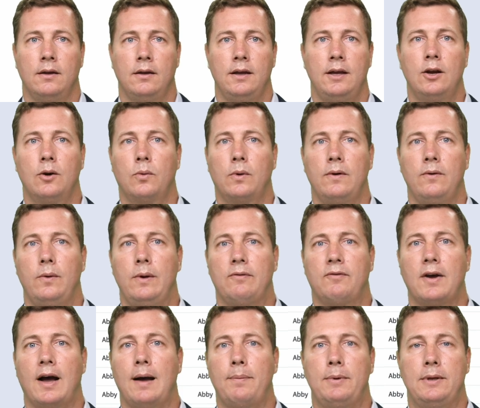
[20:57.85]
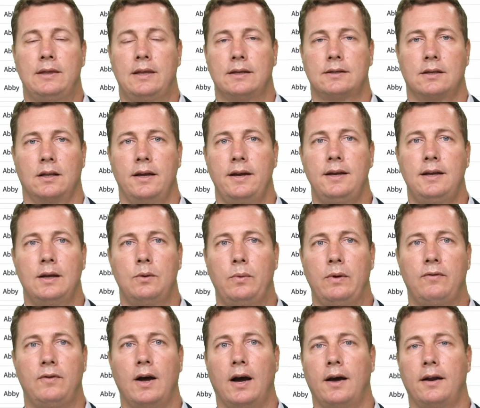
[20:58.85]
Here we've copied this link and
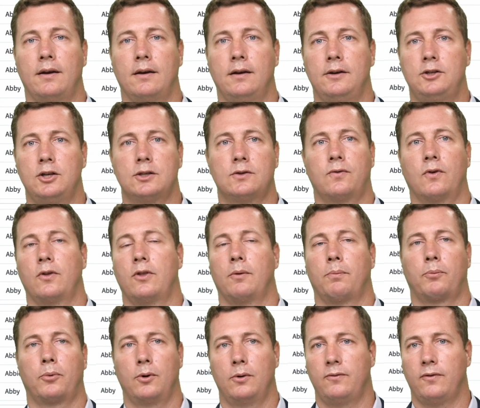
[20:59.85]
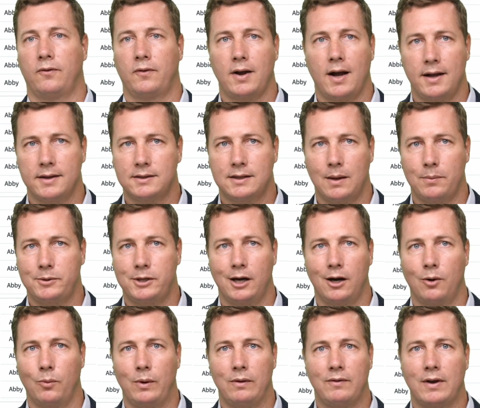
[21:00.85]
we've got, just for the proof of concept
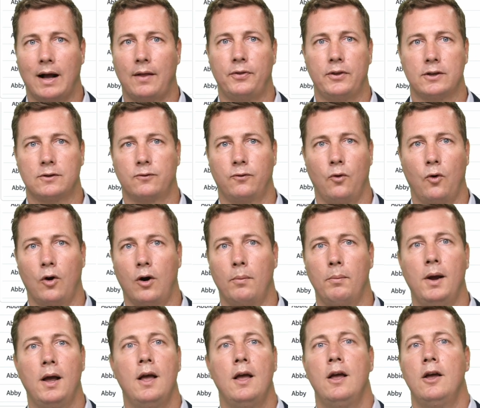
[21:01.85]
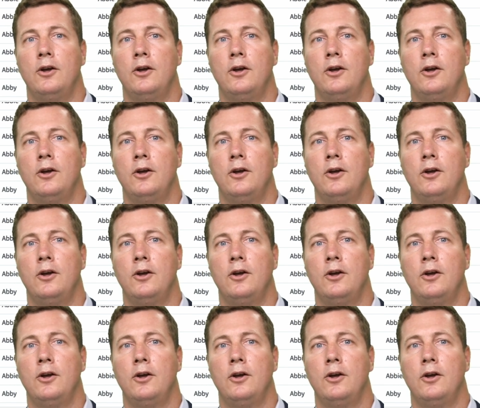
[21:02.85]
here, we've got this form.